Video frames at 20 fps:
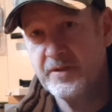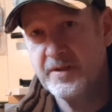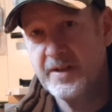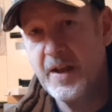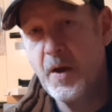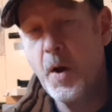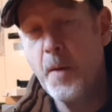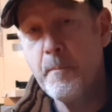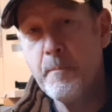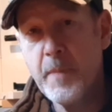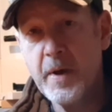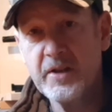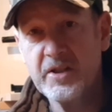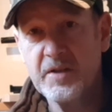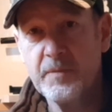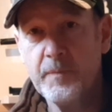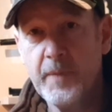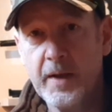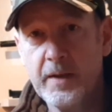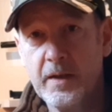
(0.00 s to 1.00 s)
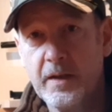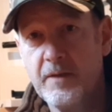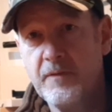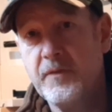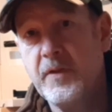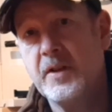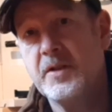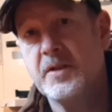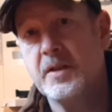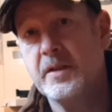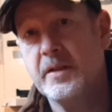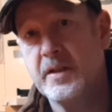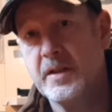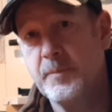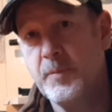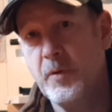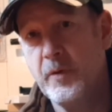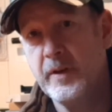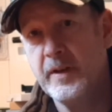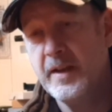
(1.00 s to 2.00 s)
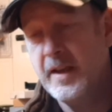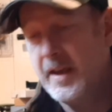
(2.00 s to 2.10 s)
Now, I must make a confession at this point.